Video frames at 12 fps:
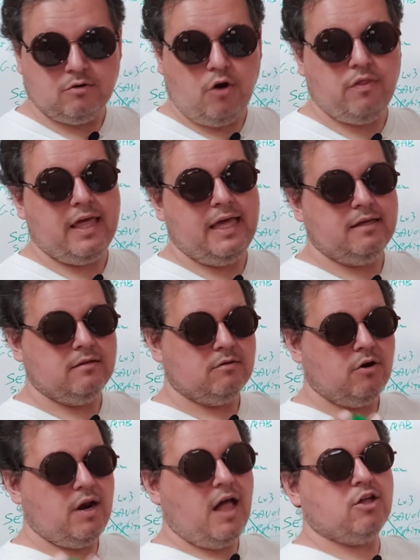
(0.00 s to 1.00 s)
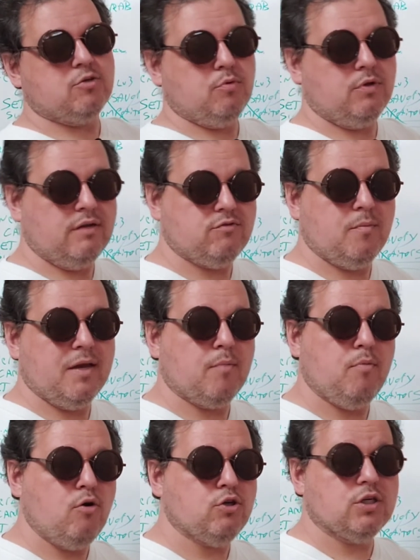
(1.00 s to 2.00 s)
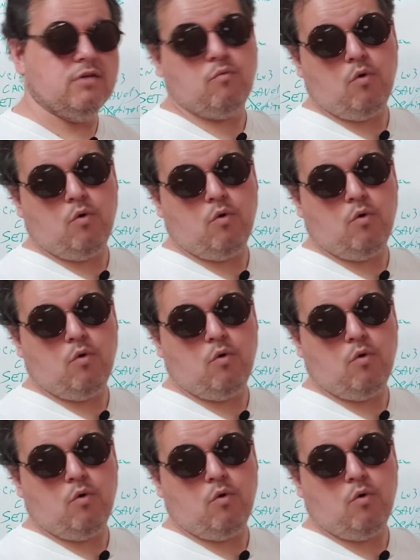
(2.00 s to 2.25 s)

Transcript: or they are knowledgeable enough to make a potion of